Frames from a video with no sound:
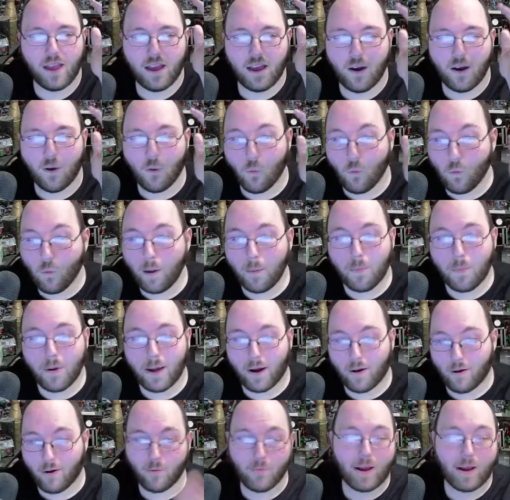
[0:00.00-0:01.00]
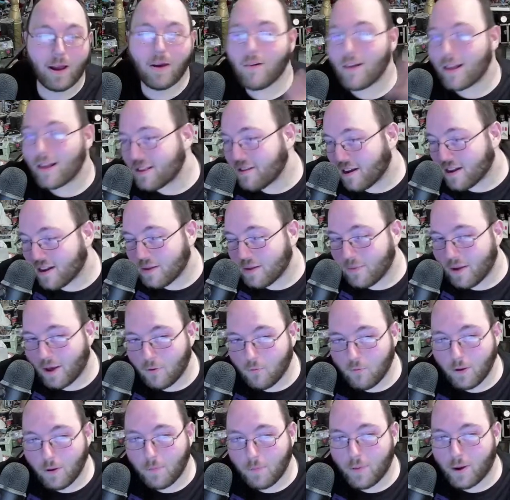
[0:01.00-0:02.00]
Willpower. We already talked about
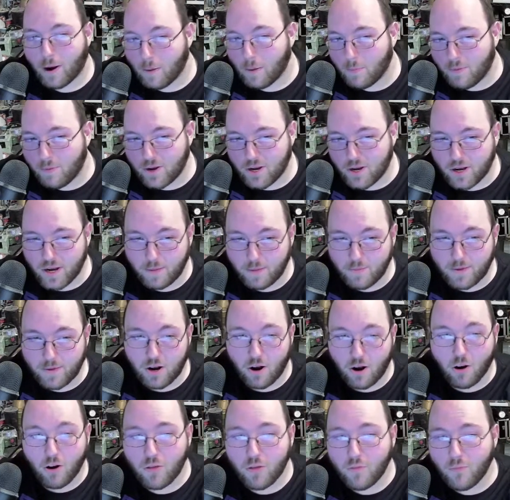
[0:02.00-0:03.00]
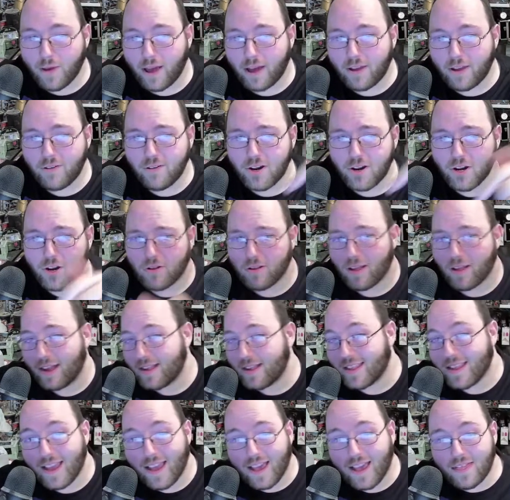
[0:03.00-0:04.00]
willpower and push damage. Earthbound
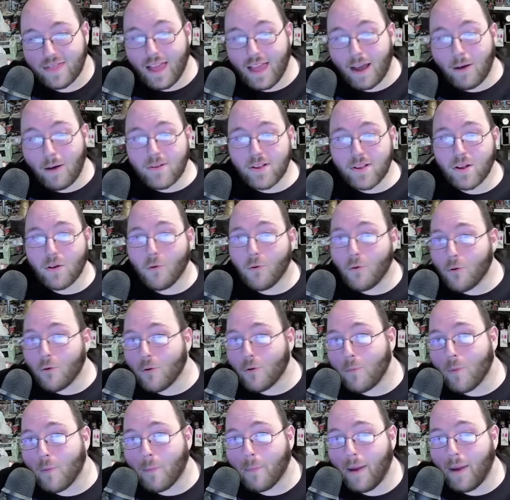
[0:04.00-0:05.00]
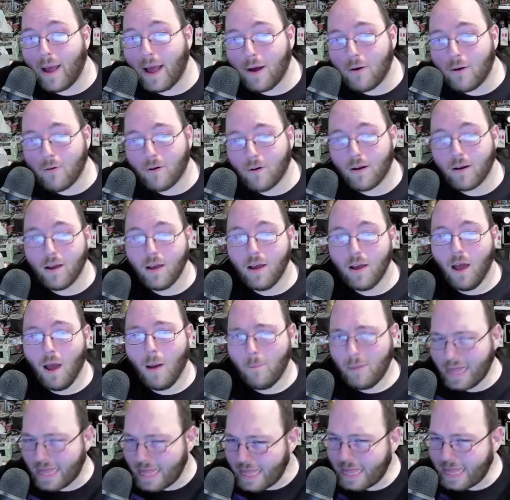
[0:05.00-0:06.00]
Neutralize. Yeah, that was a horrible power.
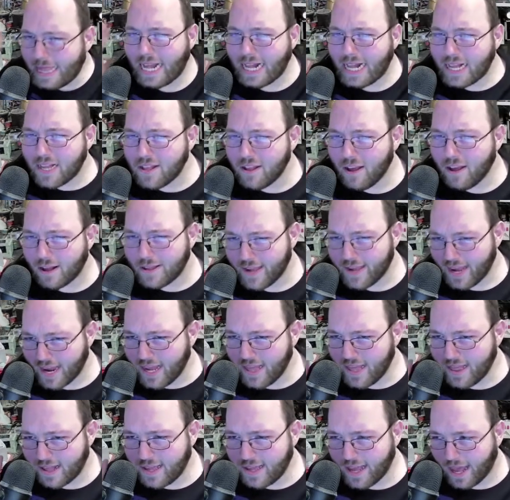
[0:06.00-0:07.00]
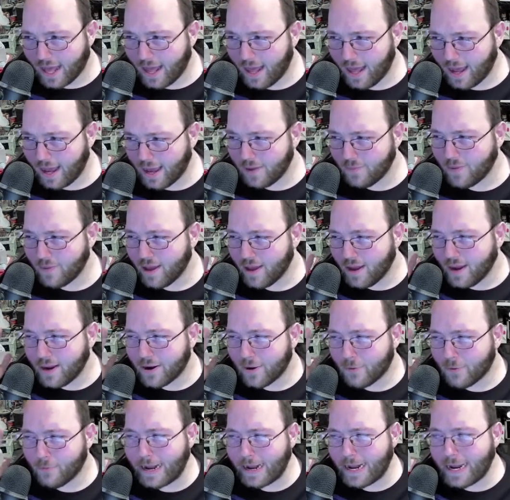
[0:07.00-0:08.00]
But let's not take the time to
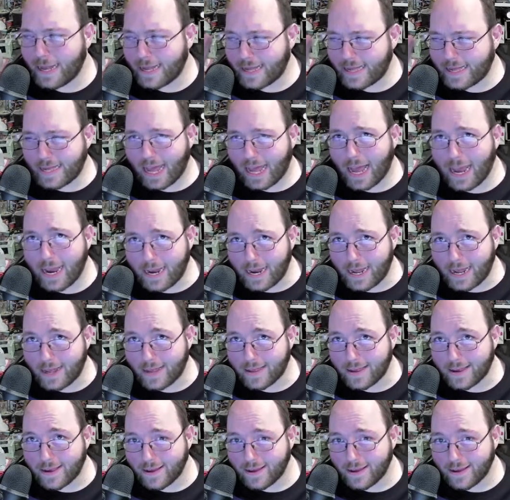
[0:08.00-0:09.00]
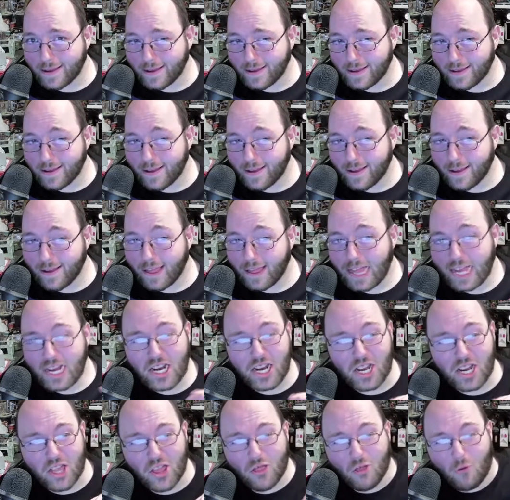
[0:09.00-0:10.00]
redesign it. Let's
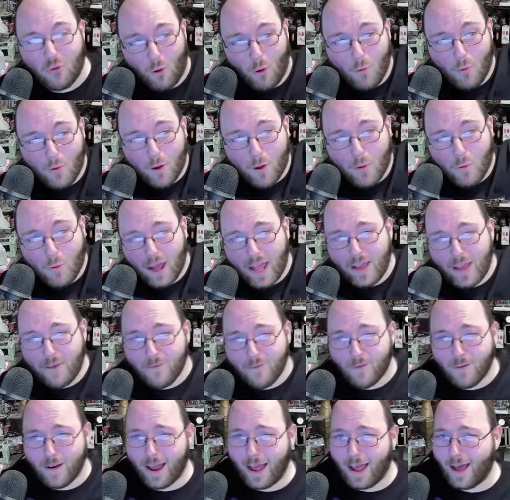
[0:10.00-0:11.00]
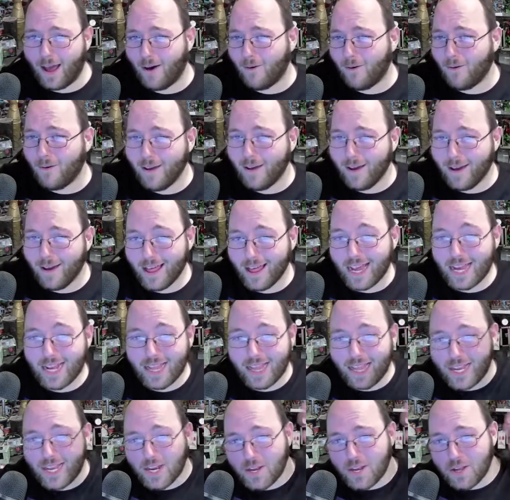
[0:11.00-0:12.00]
just throw it away for now.
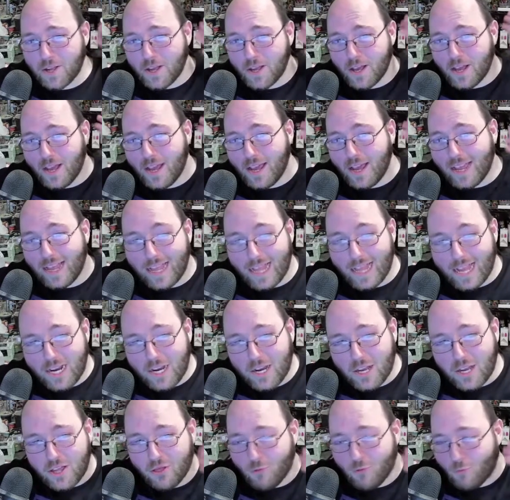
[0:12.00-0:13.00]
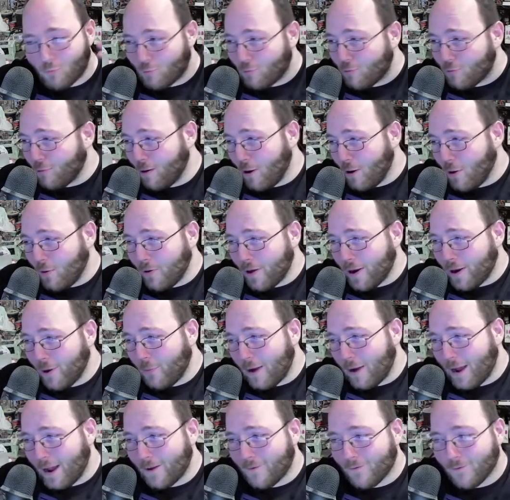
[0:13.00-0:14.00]
Let's just let's just throw it
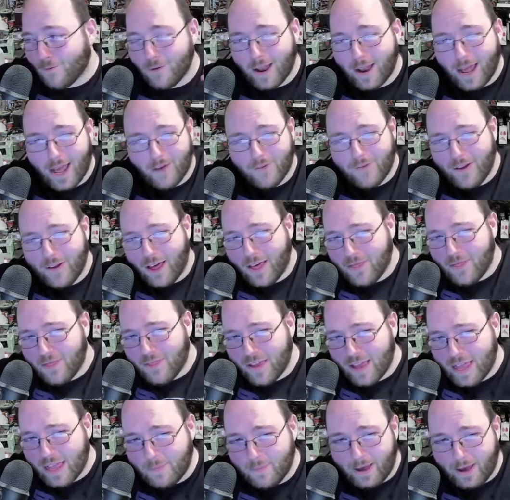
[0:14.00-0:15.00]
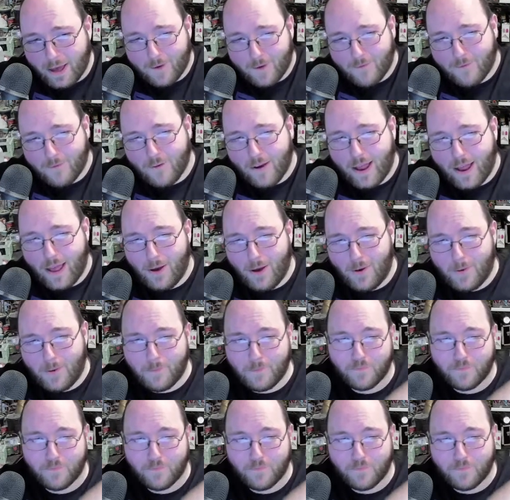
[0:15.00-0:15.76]
away for now. Not think about it for now.